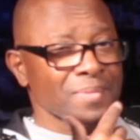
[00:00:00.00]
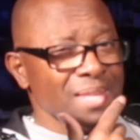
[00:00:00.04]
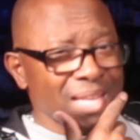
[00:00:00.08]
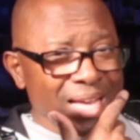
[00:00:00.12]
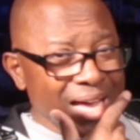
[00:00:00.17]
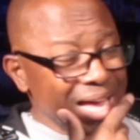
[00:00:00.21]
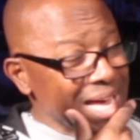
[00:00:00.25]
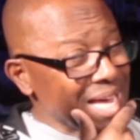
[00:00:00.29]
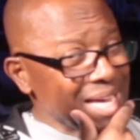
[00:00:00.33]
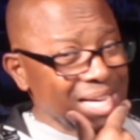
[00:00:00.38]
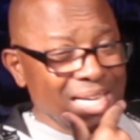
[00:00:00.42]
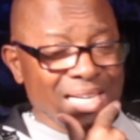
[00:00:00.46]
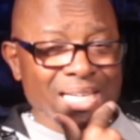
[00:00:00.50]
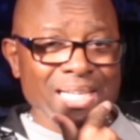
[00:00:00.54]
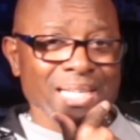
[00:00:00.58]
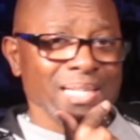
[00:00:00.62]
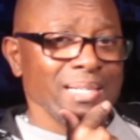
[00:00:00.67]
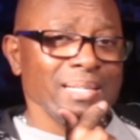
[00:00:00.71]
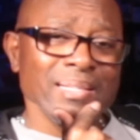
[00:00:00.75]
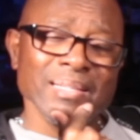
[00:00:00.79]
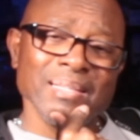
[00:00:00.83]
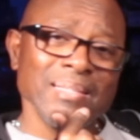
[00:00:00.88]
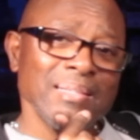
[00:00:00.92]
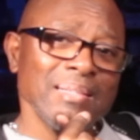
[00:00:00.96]
I
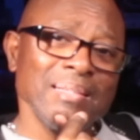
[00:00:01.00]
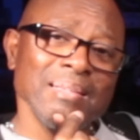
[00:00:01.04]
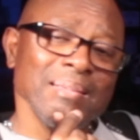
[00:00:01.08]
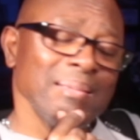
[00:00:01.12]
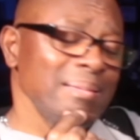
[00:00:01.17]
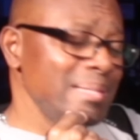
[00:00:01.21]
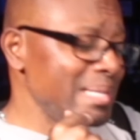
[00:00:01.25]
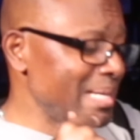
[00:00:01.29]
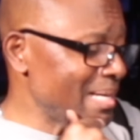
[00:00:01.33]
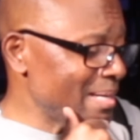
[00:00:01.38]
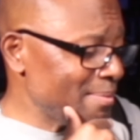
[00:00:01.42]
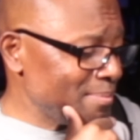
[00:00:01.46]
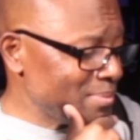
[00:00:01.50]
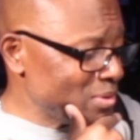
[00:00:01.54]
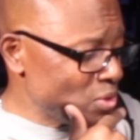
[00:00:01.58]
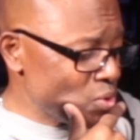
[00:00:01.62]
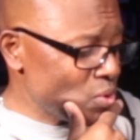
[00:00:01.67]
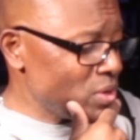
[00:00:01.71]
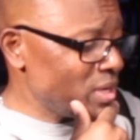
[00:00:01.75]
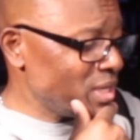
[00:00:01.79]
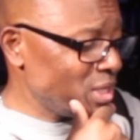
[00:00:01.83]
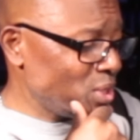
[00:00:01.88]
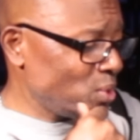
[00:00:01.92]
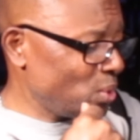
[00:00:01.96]
am
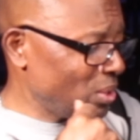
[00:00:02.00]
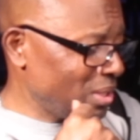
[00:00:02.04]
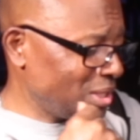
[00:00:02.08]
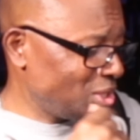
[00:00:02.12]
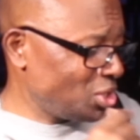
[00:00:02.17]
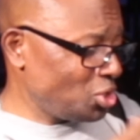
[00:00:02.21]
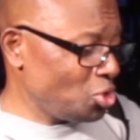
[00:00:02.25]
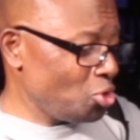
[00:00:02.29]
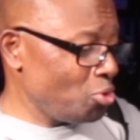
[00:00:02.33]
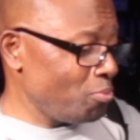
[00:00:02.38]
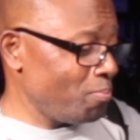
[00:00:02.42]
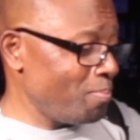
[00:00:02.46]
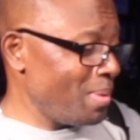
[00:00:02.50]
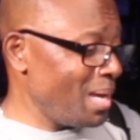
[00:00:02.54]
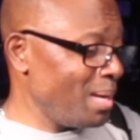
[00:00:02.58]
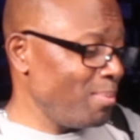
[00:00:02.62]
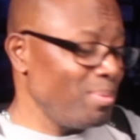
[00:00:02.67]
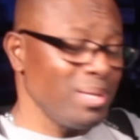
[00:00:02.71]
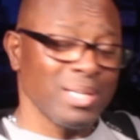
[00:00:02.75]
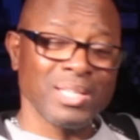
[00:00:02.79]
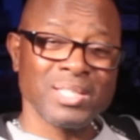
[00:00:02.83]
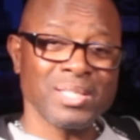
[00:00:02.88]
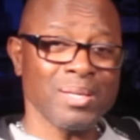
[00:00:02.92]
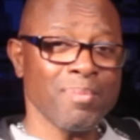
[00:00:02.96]
going to assume
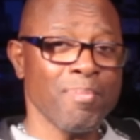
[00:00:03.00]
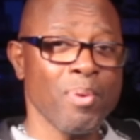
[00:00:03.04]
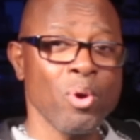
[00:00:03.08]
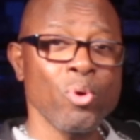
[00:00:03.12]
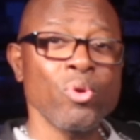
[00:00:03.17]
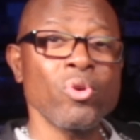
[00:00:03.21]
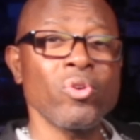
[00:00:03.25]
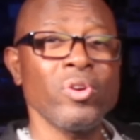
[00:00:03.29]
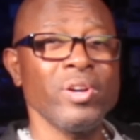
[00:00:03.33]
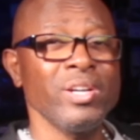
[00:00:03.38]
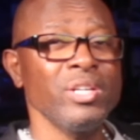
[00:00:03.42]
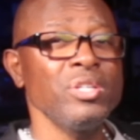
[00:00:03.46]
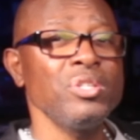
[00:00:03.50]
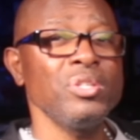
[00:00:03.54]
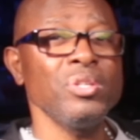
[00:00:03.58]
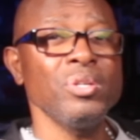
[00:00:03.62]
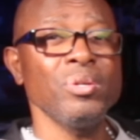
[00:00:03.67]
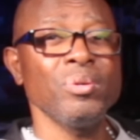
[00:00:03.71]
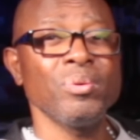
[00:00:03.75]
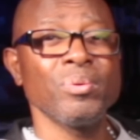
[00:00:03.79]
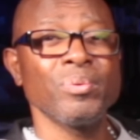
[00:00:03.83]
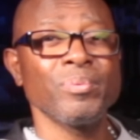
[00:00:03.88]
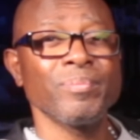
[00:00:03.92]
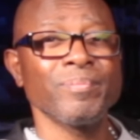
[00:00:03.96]
maybe it's a motor issue,
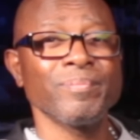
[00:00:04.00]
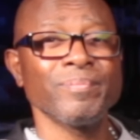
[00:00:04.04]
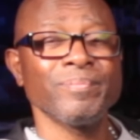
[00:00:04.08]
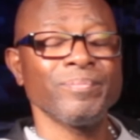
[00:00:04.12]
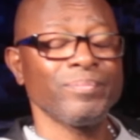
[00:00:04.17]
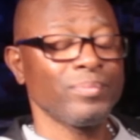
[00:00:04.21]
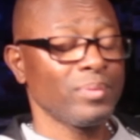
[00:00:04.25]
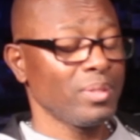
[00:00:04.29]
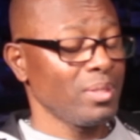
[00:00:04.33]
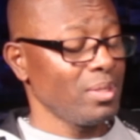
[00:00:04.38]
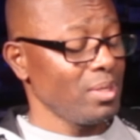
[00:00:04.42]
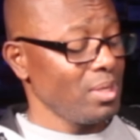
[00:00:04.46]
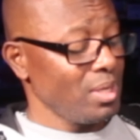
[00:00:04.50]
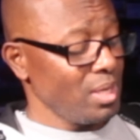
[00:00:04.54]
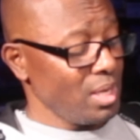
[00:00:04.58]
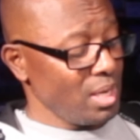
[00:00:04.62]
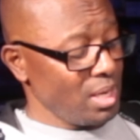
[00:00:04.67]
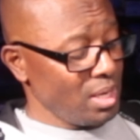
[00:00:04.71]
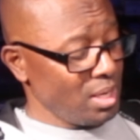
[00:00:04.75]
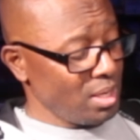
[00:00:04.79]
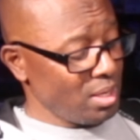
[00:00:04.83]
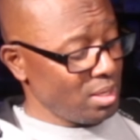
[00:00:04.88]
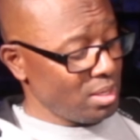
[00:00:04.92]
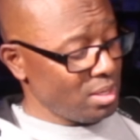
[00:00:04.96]

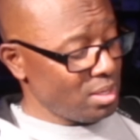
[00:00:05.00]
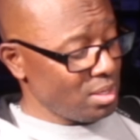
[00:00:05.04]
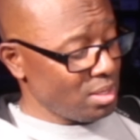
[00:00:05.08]
and